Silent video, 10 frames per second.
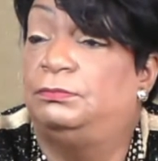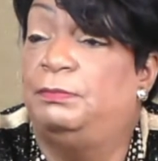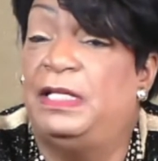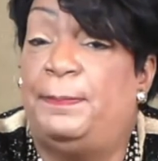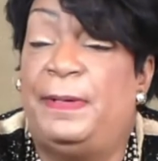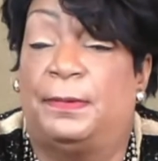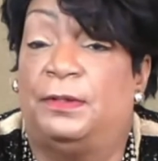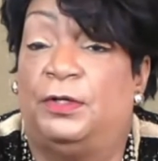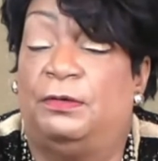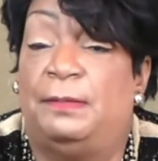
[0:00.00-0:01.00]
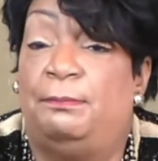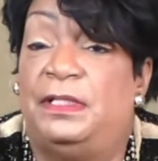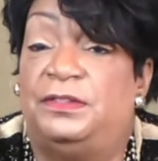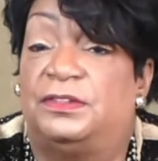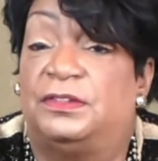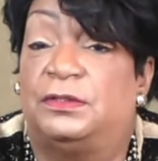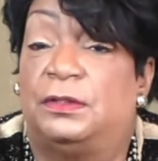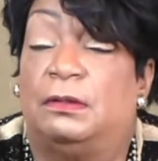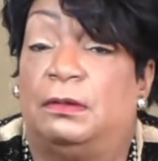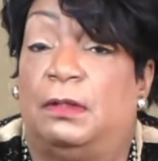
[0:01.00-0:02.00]
Many people don't know that ministers,
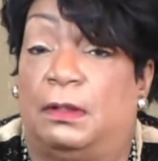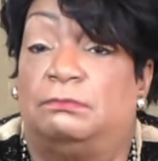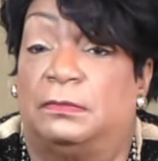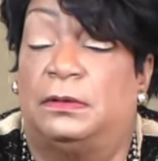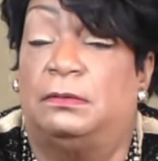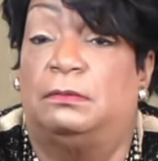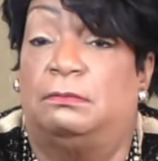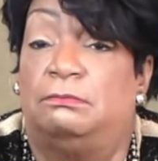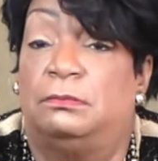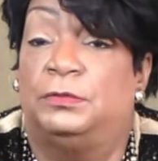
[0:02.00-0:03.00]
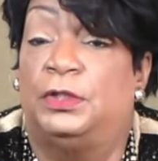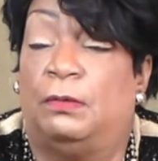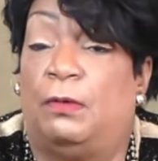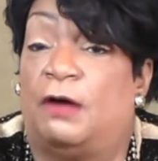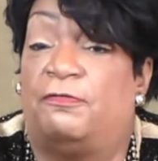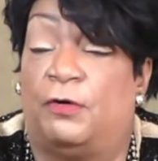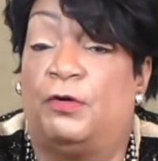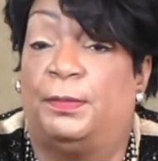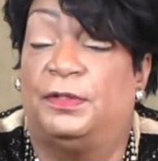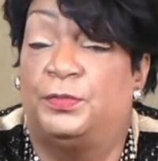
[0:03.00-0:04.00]
are
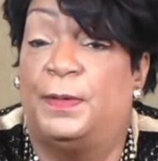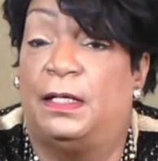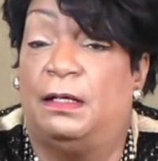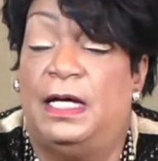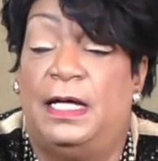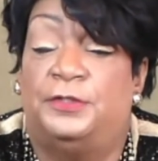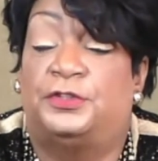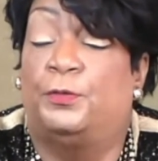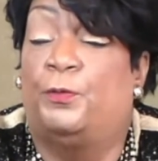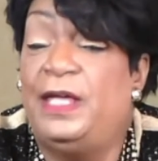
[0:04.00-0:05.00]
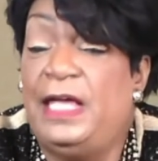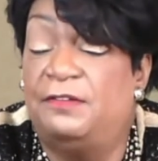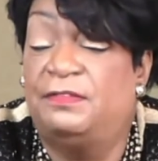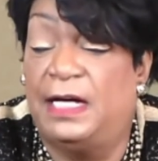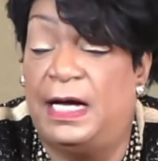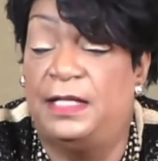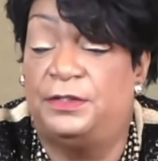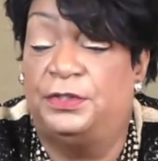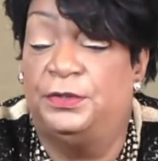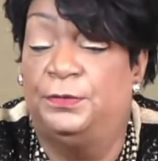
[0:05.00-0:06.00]
vulnerable as well. So we have
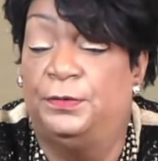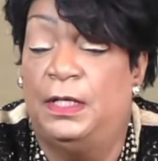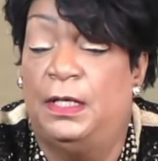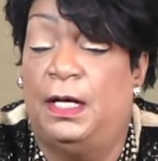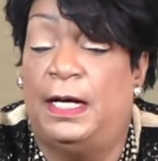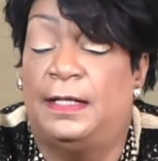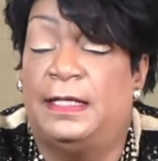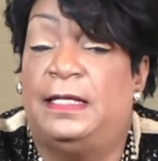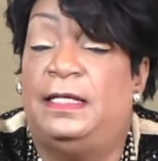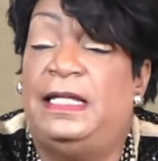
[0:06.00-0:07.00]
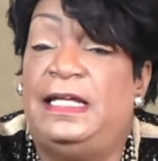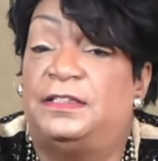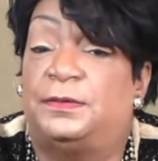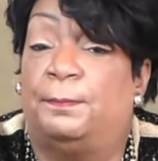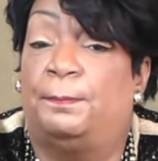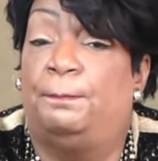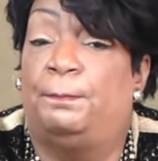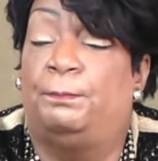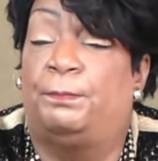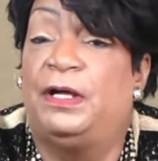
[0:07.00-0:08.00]
got to at least
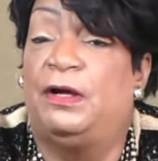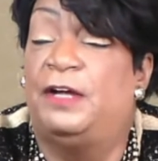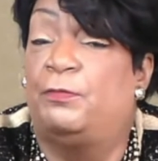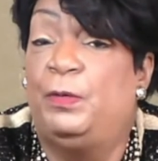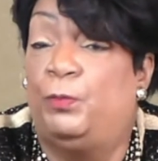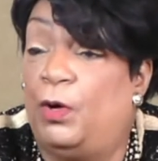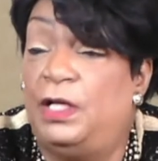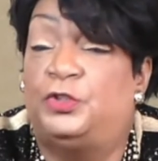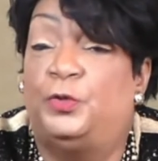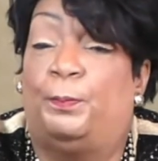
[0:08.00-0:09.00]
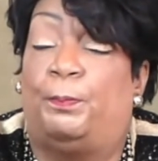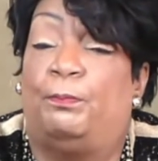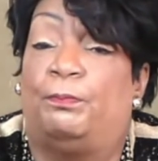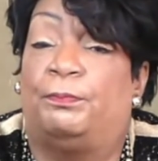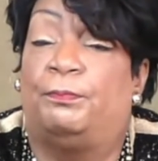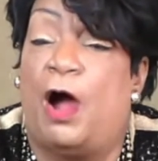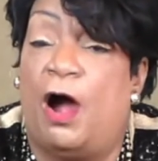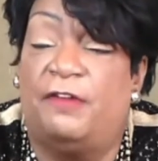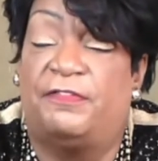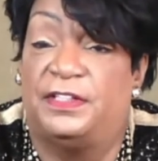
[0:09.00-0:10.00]
if we want to
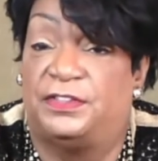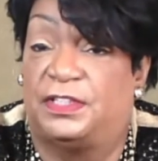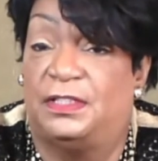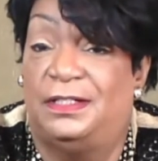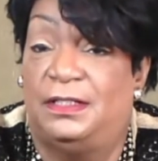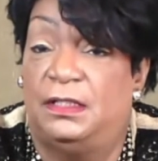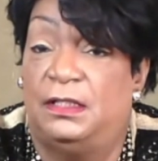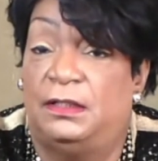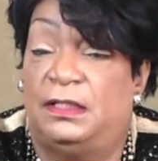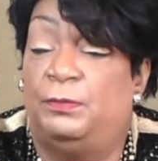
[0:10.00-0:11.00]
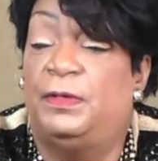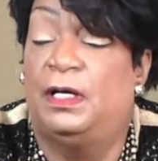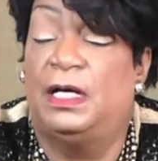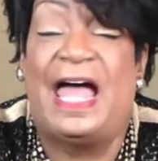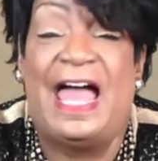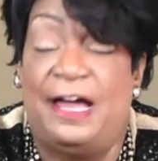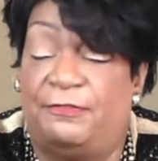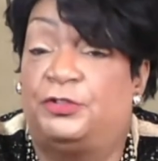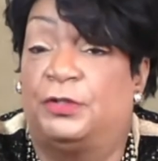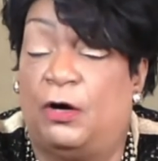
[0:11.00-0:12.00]
harvest, then we're going to
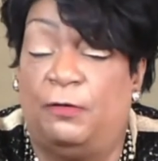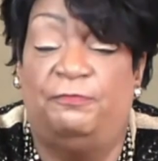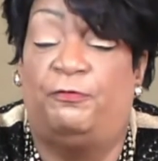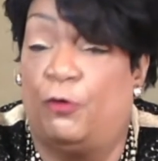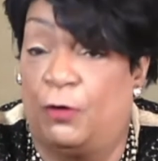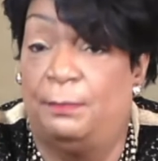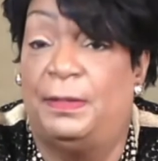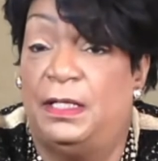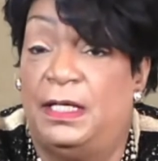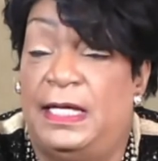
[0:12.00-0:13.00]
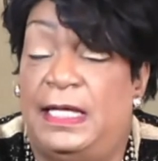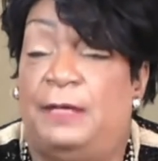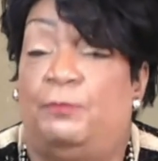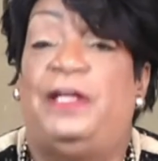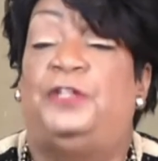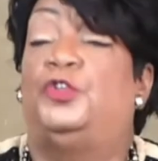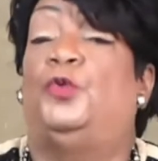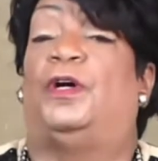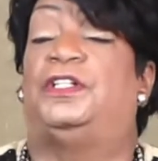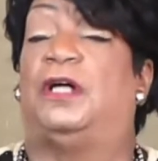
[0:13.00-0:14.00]
have to conform. And we do
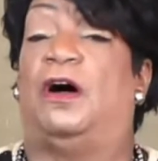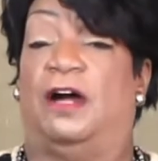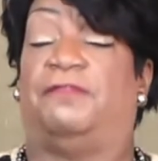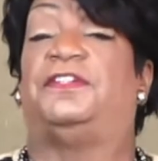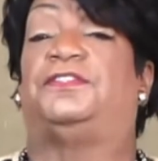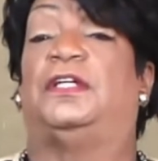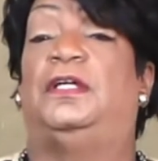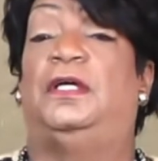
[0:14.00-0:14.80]
want to harvest.